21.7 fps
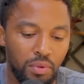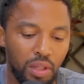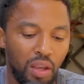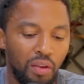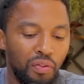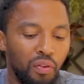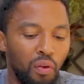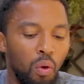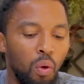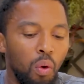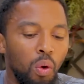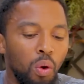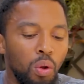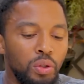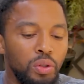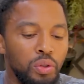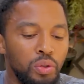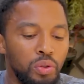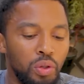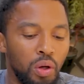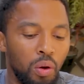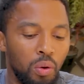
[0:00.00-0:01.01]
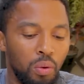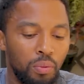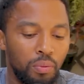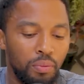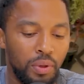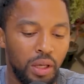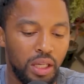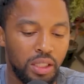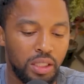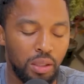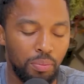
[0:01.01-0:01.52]
if all you know
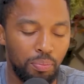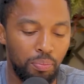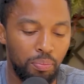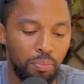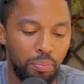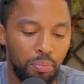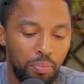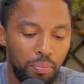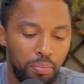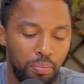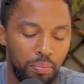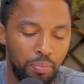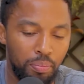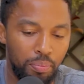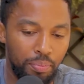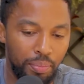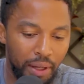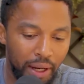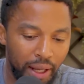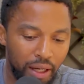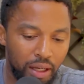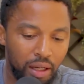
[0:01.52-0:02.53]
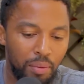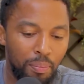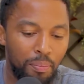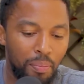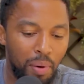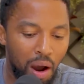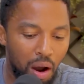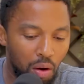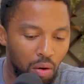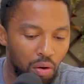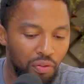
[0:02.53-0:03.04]
as a black,
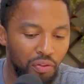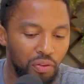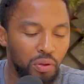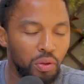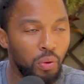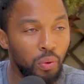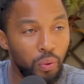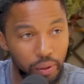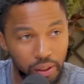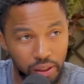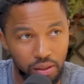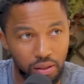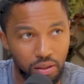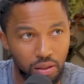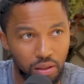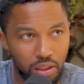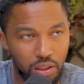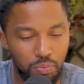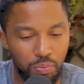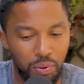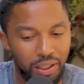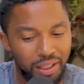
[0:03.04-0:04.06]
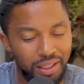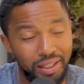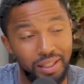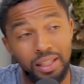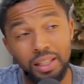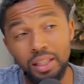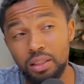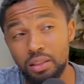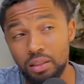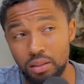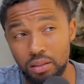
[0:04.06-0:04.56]
powerful queen is being an
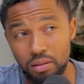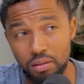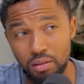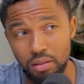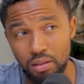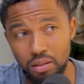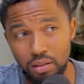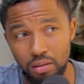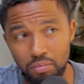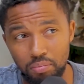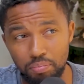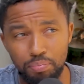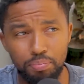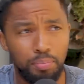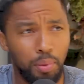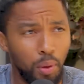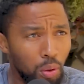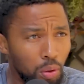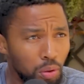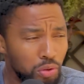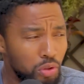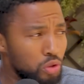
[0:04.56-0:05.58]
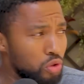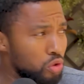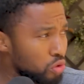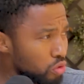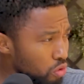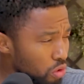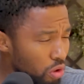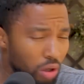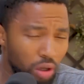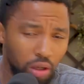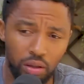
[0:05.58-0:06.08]
eagle, bold,
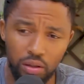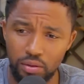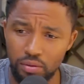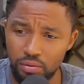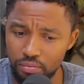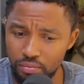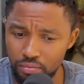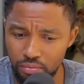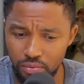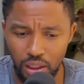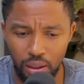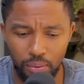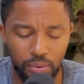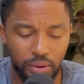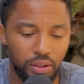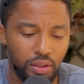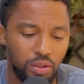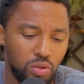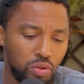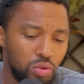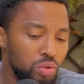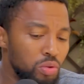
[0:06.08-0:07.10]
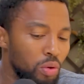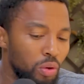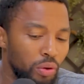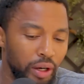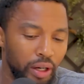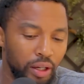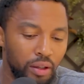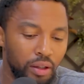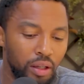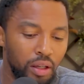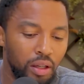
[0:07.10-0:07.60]
strong,
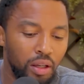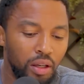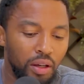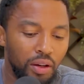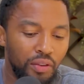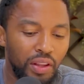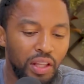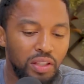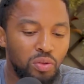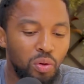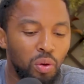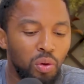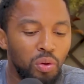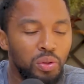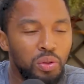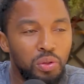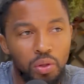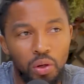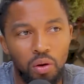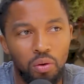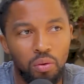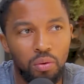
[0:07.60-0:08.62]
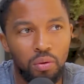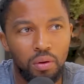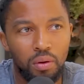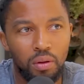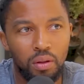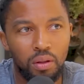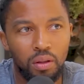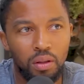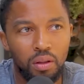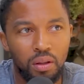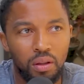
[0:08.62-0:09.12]
soaring, that's all you know,
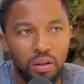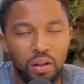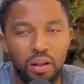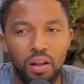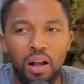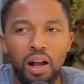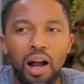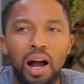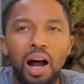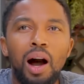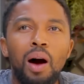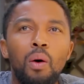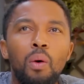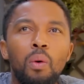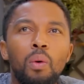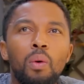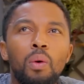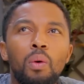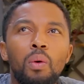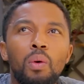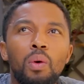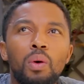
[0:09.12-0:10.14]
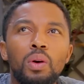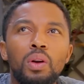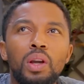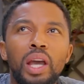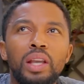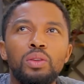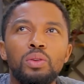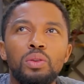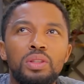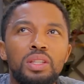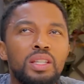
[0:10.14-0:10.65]
how
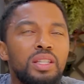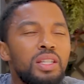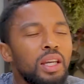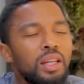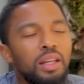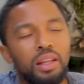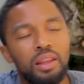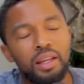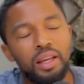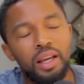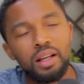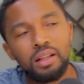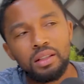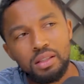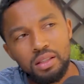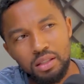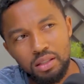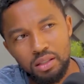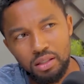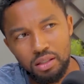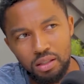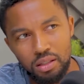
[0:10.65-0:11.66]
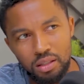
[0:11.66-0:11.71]
can you teach anything else?